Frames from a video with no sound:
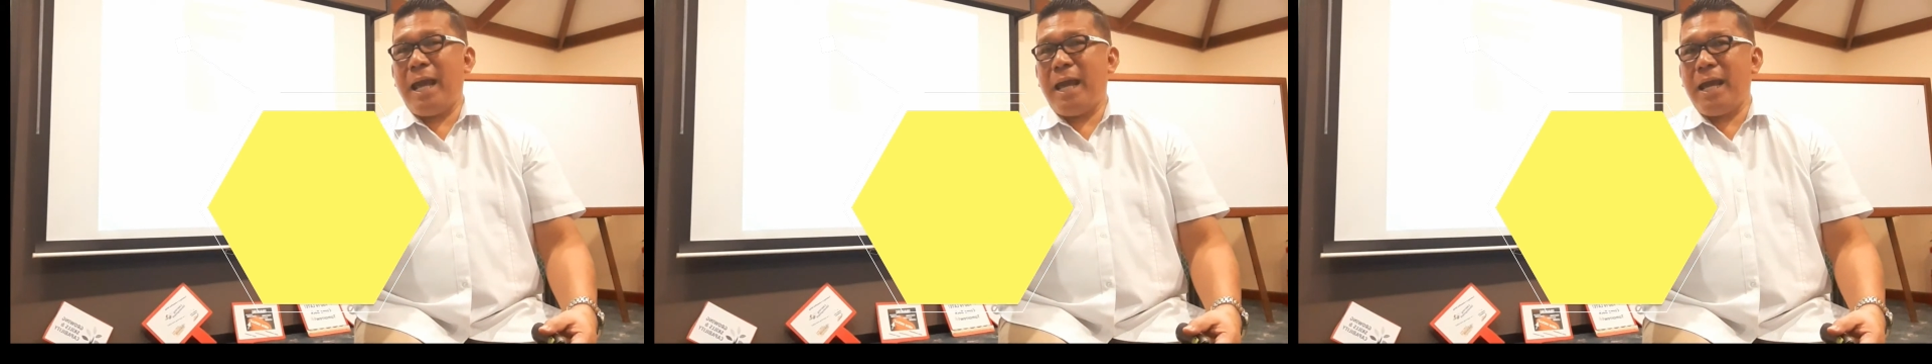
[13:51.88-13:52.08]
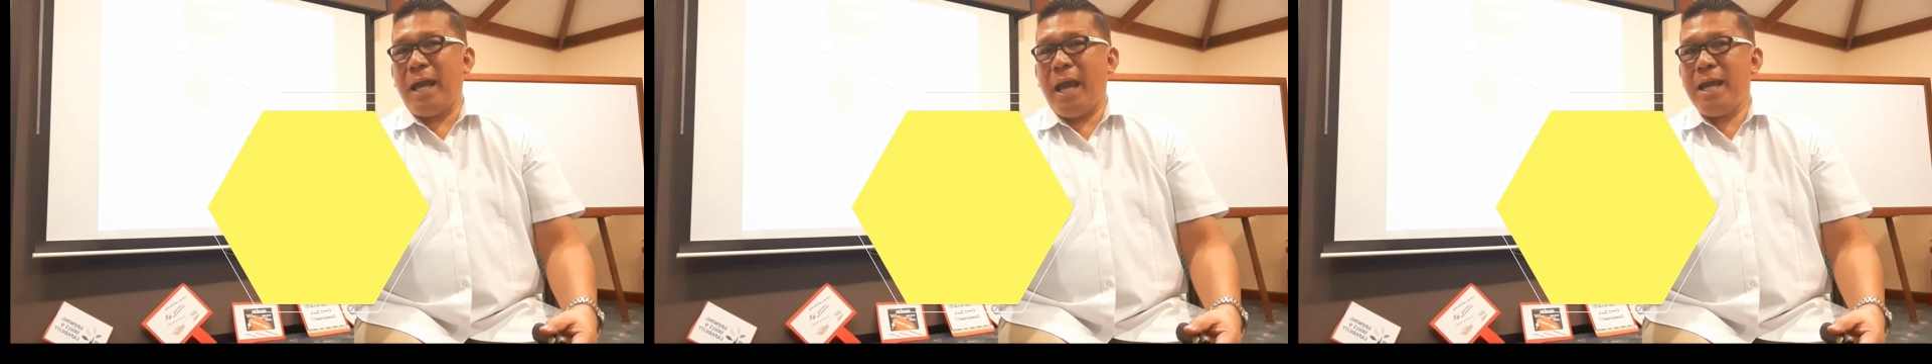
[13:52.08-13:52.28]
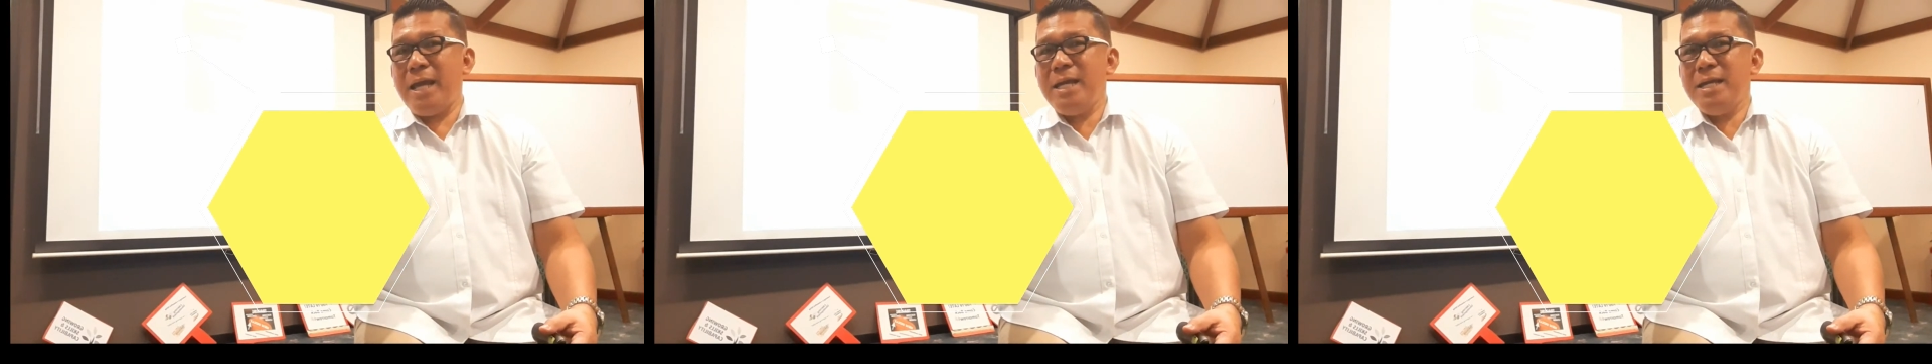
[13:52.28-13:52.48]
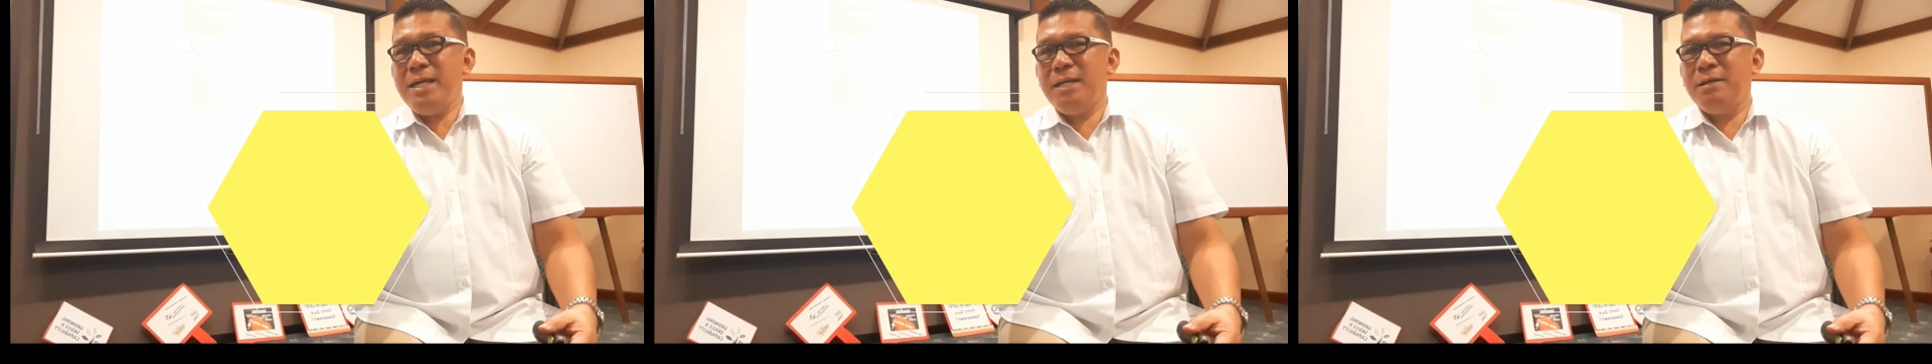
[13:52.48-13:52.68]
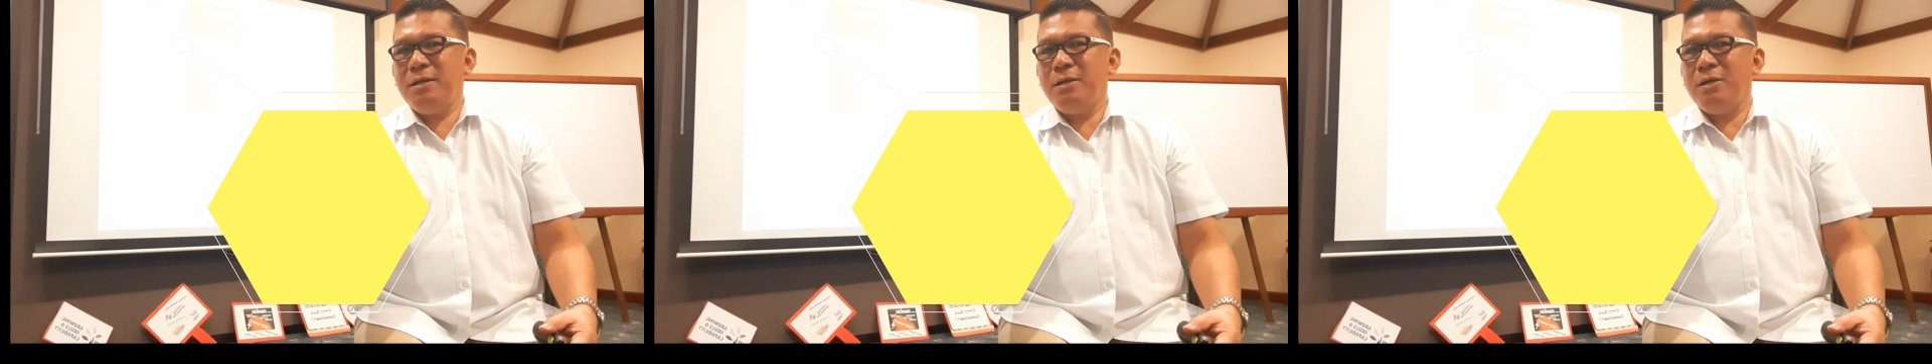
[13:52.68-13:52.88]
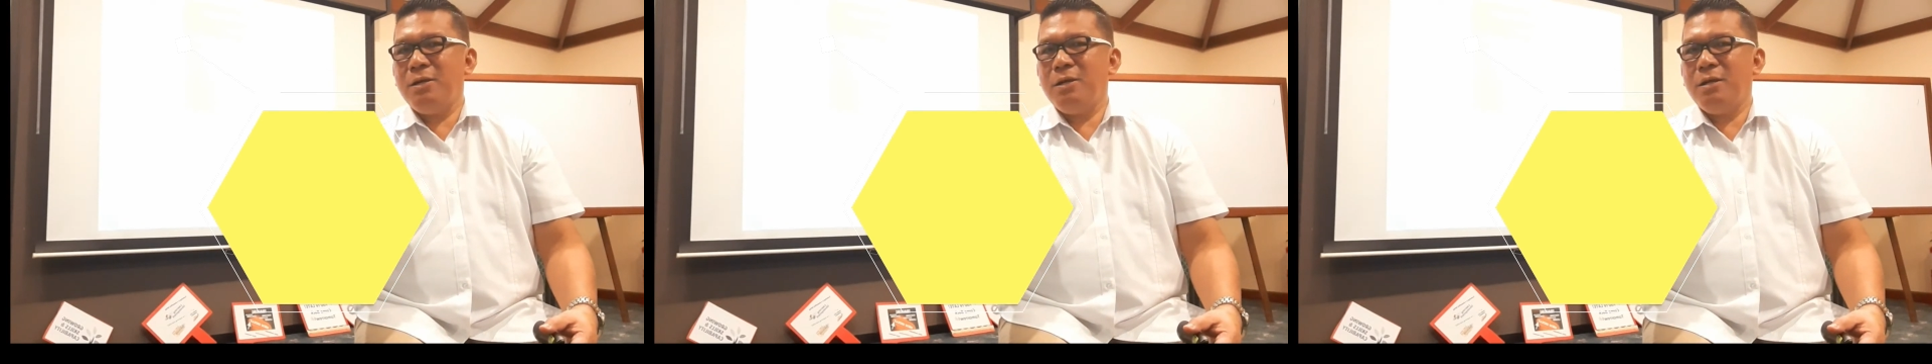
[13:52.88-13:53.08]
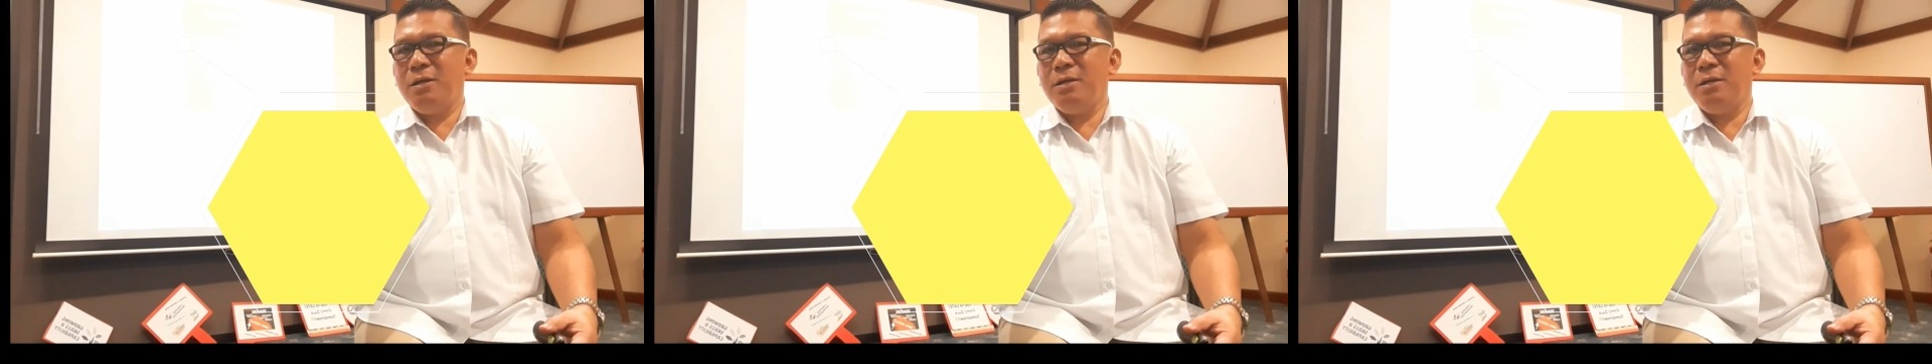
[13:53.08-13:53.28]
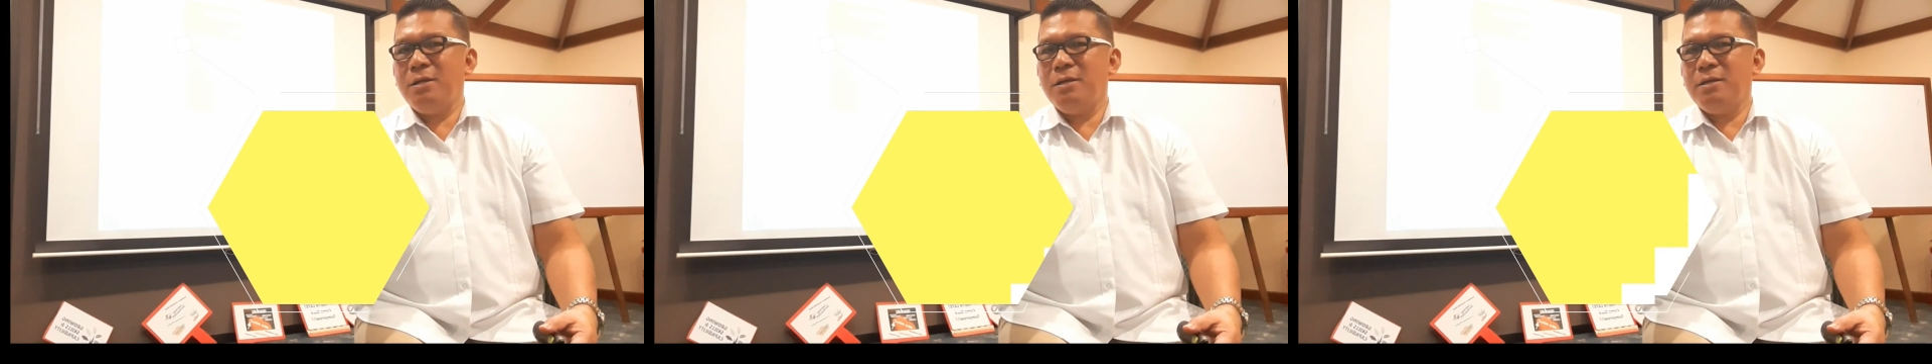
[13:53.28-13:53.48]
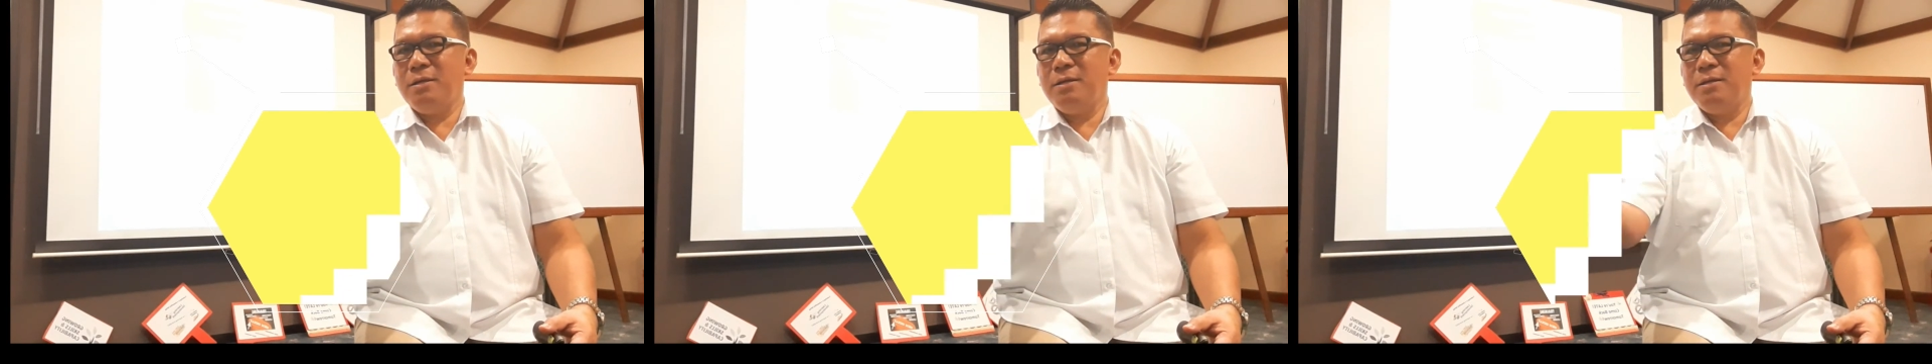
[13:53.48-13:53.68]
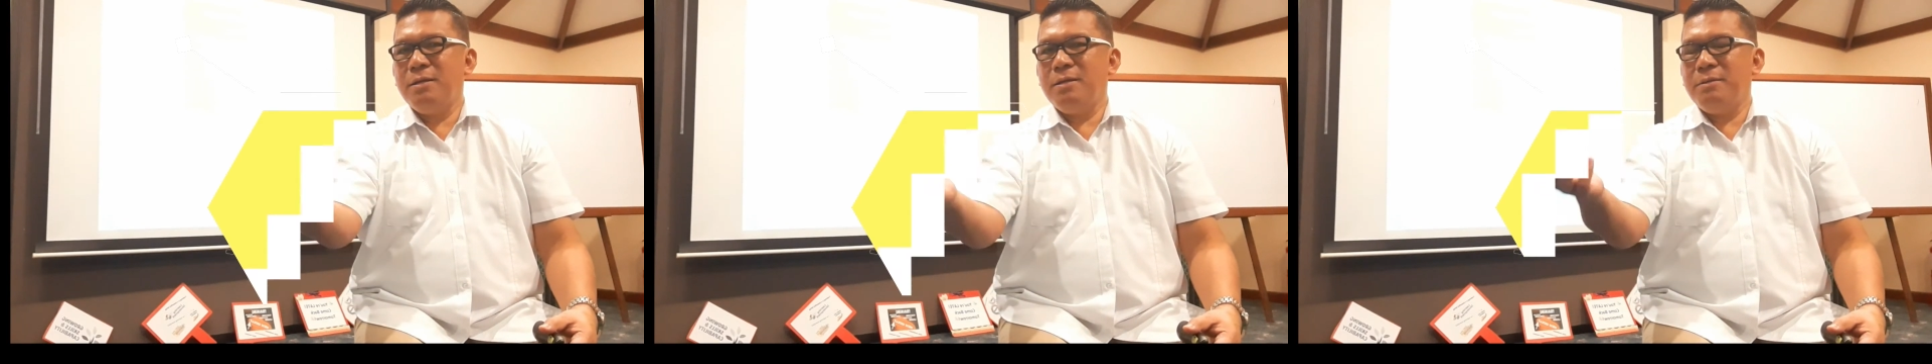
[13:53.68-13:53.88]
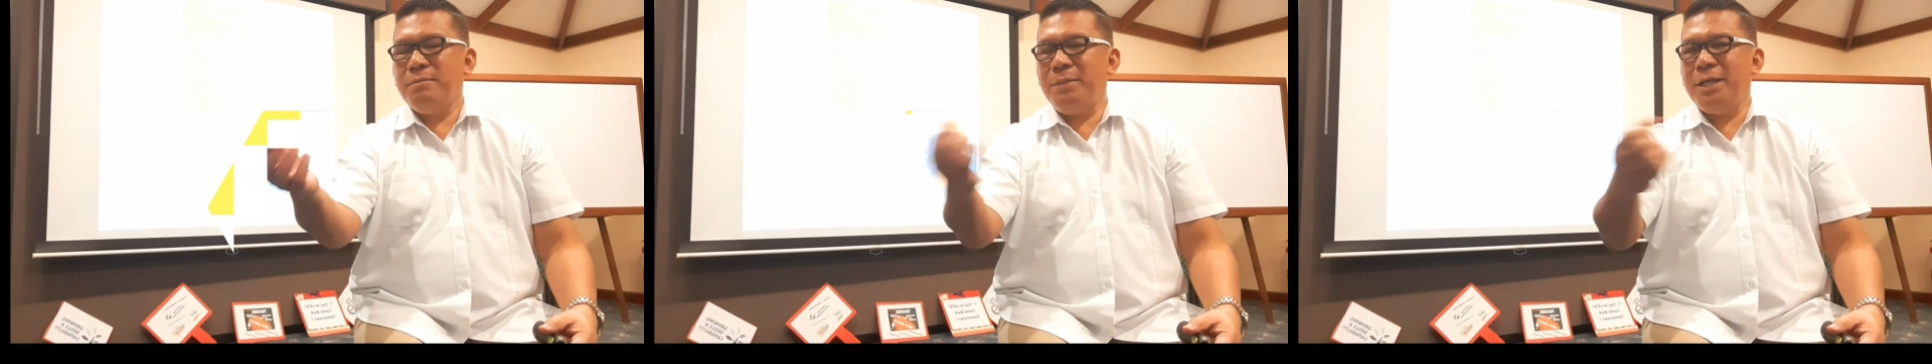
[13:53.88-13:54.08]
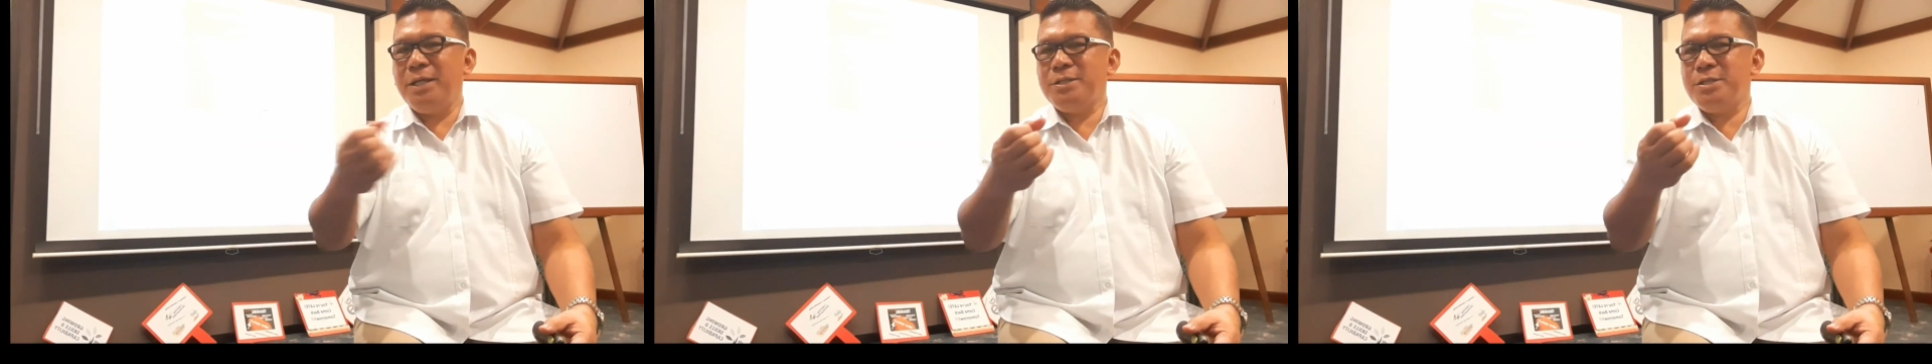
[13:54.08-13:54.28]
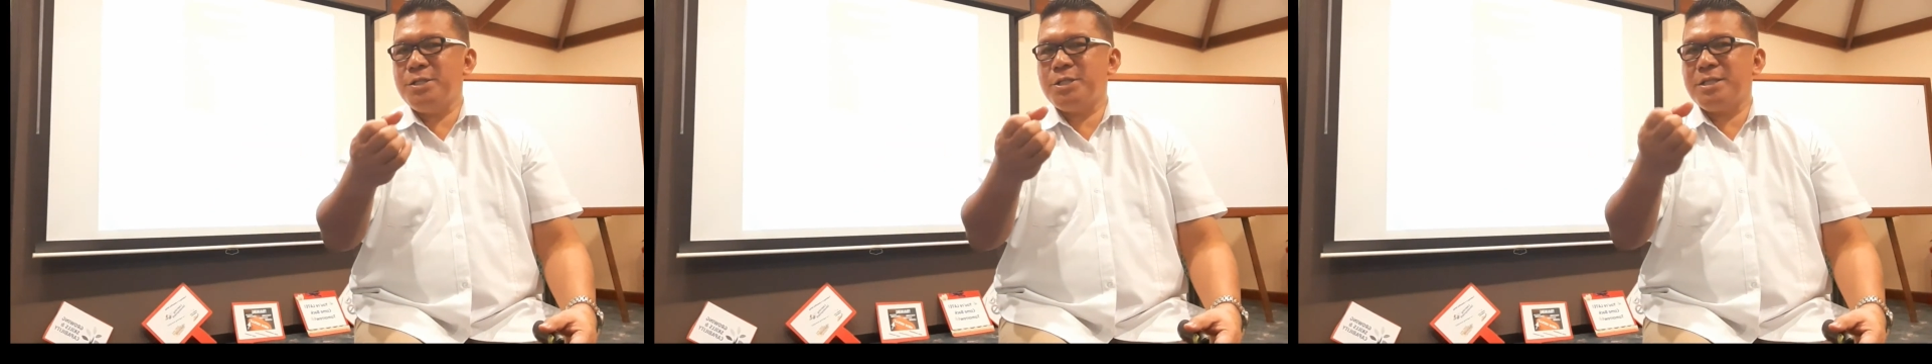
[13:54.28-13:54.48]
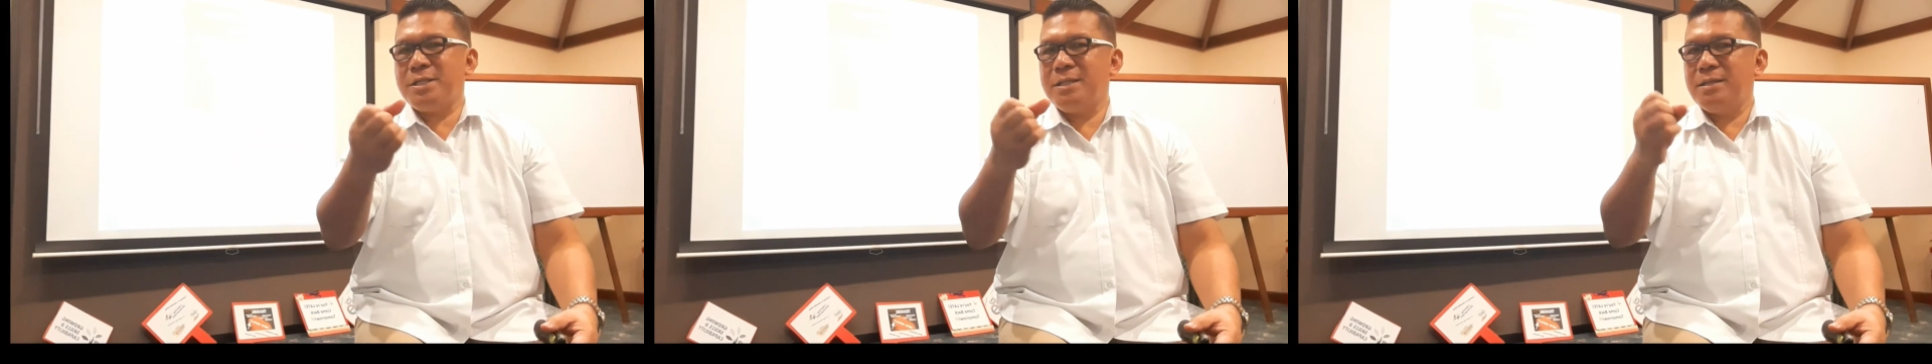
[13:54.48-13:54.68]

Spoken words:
A means